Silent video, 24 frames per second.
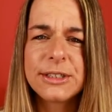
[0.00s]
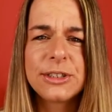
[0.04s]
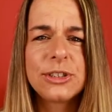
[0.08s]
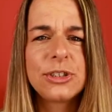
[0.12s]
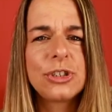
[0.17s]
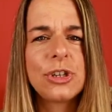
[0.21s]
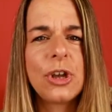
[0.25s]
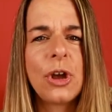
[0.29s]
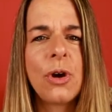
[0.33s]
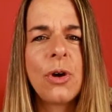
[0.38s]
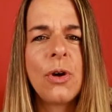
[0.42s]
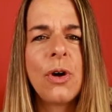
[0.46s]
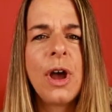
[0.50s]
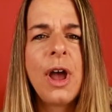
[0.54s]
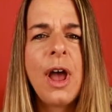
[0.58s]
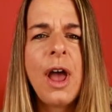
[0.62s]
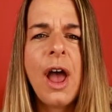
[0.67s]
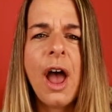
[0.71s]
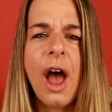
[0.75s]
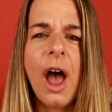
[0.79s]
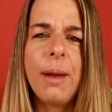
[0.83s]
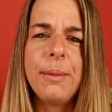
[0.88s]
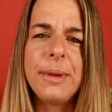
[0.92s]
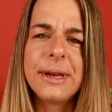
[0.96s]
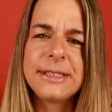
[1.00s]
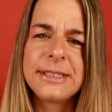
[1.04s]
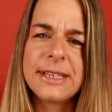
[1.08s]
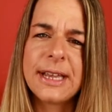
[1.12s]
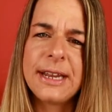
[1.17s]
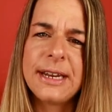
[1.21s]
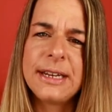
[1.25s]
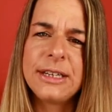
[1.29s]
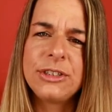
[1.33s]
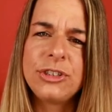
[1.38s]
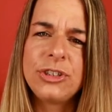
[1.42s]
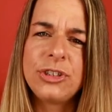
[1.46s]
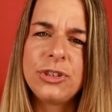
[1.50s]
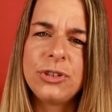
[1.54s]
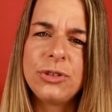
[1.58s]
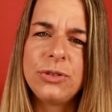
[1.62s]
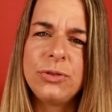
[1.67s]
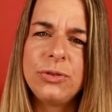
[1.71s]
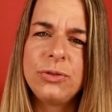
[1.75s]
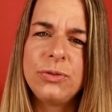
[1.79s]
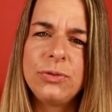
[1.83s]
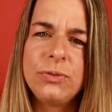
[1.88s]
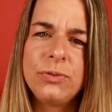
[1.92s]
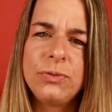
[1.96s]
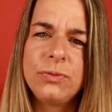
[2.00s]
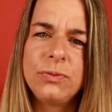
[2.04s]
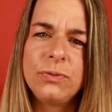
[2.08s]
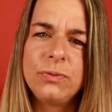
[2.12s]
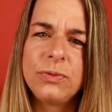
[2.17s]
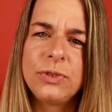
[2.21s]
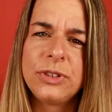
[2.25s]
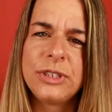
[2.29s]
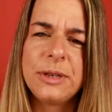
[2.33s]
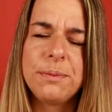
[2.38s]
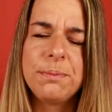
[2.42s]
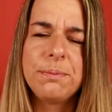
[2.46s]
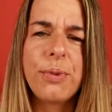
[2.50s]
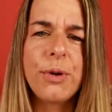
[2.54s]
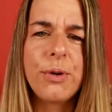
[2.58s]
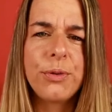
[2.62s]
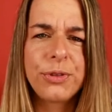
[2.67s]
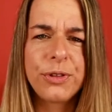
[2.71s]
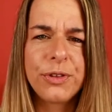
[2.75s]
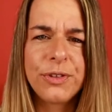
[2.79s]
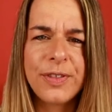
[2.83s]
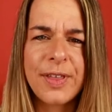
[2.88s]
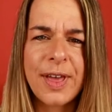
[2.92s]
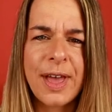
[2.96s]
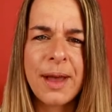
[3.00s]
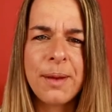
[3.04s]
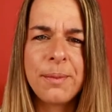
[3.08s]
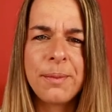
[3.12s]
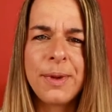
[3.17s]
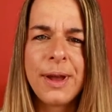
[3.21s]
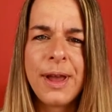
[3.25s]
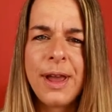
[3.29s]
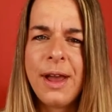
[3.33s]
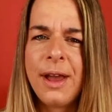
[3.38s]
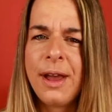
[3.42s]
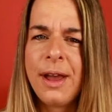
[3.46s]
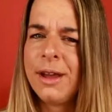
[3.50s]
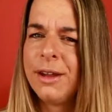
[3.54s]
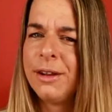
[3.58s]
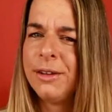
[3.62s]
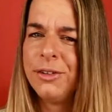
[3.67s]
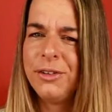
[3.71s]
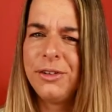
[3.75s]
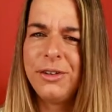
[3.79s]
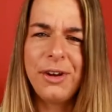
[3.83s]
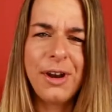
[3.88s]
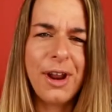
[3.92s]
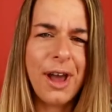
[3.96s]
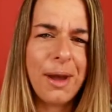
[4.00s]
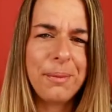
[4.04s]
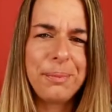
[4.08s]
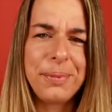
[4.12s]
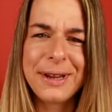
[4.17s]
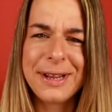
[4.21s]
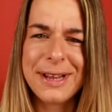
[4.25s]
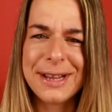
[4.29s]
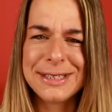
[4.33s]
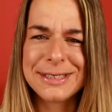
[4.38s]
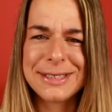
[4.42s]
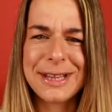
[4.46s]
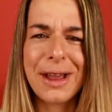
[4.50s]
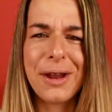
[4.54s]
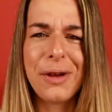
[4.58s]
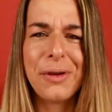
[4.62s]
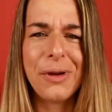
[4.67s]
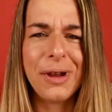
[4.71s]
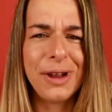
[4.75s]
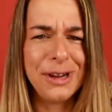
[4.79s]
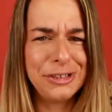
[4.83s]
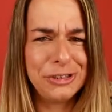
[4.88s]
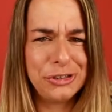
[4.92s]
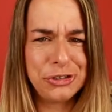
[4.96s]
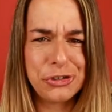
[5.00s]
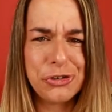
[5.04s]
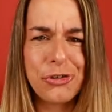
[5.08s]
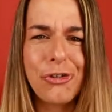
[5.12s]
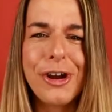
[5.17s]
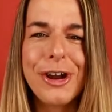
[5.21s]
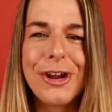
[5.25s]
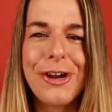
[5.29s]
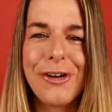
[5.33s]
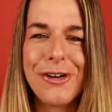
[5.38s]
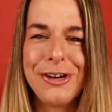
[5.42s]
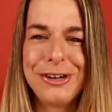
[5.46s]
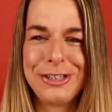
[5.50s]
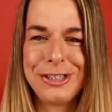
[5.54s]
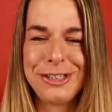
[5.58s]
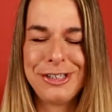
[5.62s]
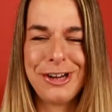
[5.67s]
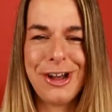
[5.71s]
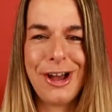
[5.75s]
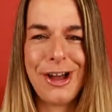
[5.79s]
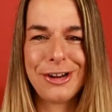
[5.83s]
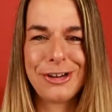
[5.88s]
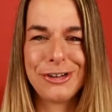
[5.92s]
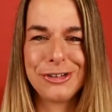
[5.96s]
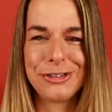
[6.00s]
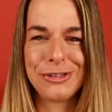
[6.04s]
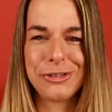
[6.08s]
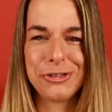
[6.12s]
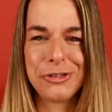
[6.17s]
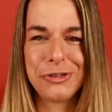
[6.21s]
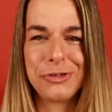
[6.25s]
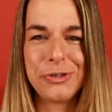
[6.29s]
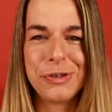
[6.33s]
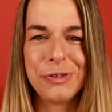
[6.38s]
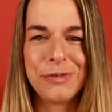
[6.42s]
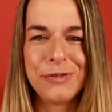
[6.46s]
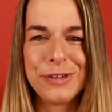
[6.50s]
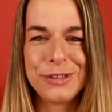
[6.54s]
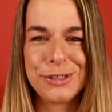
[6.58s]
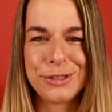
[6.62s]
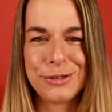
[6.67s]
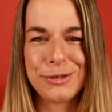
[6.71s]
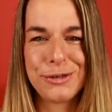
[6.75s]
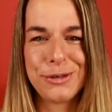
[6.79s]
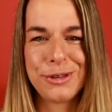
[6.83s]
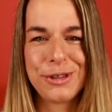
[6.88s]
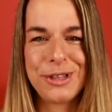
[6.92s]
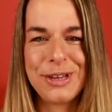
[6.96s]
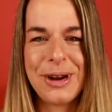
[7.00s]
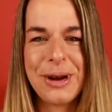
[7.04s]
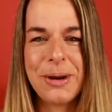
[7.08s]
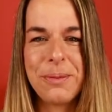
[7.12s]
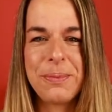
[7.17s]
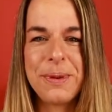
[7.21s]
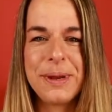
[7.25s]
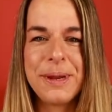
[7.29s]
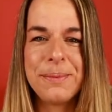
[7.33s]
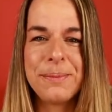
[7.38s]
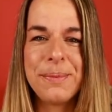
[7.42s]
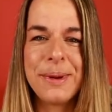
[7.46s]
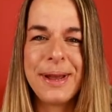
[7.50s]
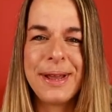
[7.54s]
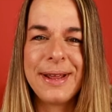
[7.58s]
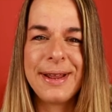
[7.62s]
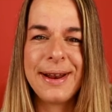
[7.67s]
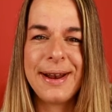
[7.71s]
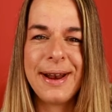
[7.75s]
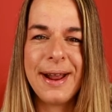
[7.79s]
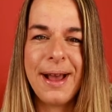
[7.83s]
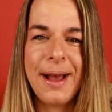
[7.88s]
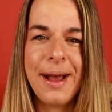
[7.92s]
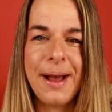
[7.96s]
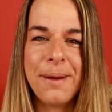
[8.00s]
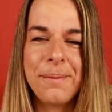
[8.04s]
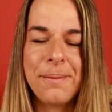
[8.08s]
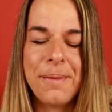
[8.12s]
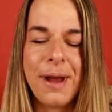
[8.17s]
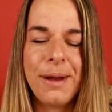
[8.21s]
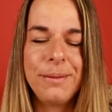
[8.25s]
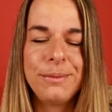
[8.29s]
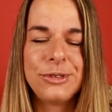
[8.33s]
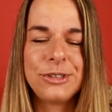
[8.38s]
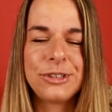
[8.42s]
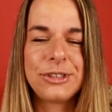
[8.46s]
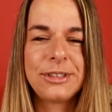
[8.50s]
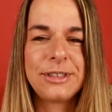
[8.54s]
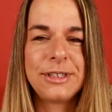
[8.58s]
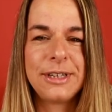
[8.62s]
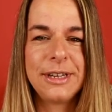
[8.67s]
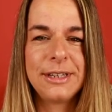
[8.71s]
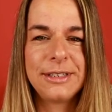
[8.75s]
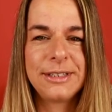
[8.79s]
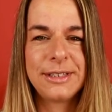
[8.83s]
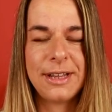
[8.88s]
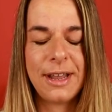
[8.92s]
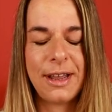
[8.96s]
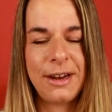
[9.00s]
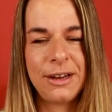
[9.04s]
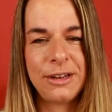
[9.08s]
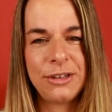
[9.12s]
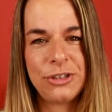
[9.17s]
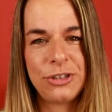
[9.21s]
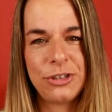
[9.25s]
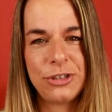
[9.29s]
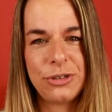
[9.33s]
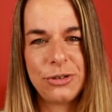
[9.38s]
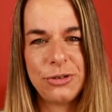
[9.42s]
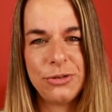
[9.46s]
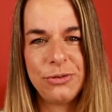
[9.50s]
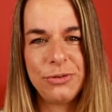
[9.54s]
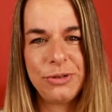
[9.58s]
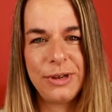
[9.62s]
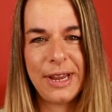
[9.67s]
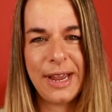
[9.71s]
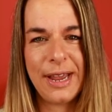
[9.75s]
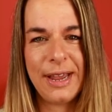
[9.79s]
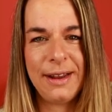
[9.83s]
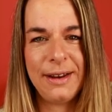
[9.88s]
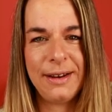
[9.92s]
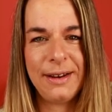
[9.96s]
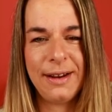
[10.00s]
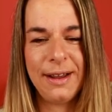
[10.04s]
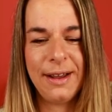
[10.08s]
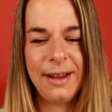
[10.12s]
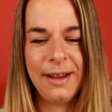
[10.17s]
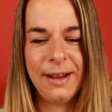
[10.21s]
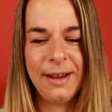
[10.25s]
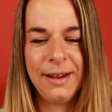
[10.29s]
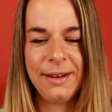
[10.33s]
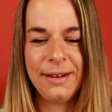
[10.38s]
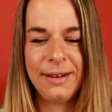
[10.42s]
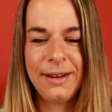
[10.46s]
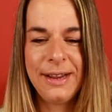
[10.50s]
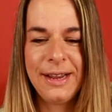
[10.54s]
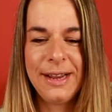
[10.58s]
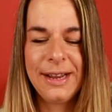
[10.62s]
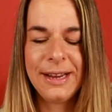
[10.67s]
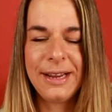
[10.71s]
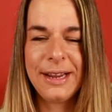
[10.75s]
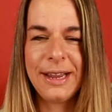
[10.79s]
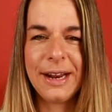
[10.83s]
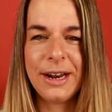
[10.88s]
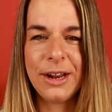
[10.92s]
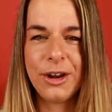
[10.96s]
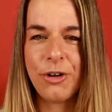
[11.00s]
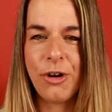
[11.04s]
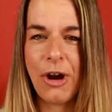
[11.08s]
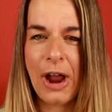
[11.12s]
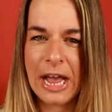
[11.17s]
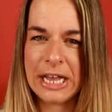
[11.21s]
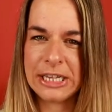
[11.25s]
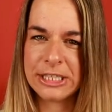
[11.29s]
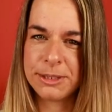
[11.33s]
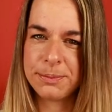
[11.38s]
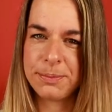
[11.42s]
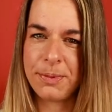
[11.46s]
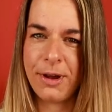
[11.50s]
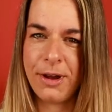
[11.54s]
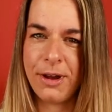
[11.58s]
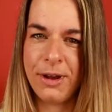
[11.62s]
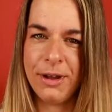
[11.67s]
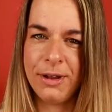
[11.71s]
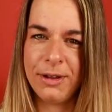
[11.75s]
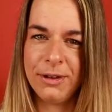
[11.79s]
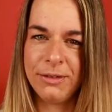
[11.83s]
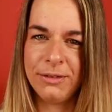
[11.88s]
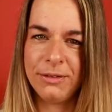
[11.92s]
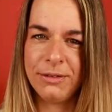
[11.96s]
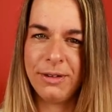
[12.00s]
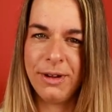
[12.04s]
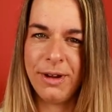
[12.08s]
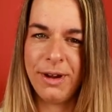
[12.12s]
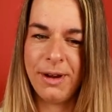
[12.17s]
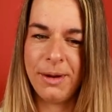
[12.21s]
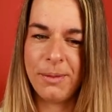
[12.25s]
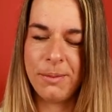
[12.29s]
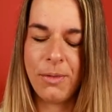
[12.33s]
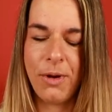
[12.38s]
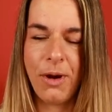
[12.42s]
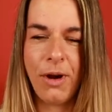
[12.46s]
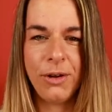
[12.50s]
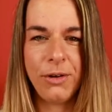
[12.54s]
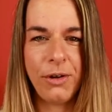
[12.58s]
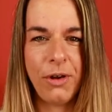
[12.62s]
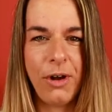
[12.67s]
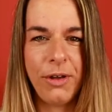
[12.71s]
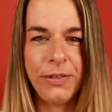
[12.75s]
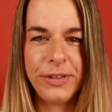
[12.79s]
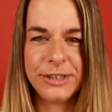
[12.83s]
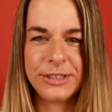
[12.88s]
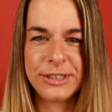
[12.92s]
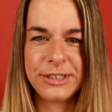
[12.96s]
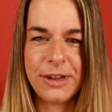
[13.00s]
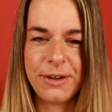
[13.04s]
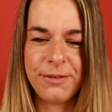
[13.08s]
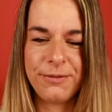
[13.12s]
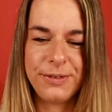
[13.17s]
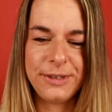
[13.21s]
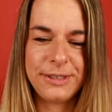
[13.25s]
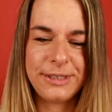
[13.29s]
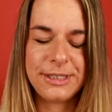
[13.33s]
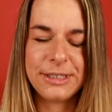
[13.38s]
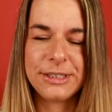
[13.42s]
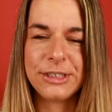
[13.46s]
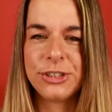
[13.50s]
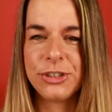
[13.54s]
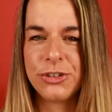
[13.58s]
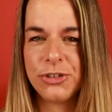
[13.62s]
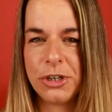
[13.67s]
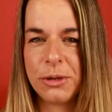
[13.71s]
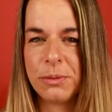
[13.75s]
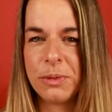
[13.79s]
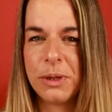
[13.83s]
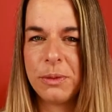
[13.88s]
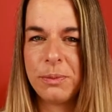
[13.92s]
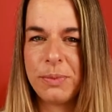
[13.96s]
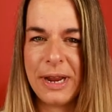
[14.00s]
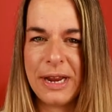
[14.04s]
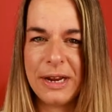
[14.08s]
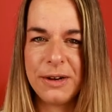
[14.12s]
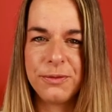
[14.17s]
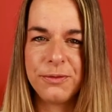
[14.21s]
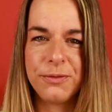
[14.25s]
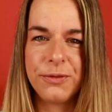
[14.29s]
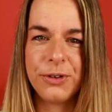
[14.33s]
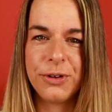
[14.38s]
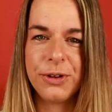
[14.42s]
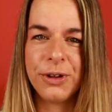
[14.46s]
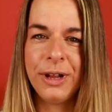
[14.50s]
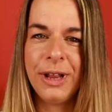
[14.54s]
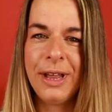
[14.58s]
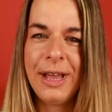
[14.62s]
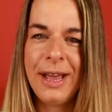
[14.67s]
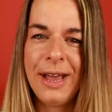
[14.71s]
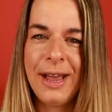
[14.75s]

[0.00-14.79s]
So I'm excited to see both of them not because I enjoy going to doctors or doing physical therapy, but um, I'm just excited to get uh, get a grasp on um, on all this stuff. It's extremely painful.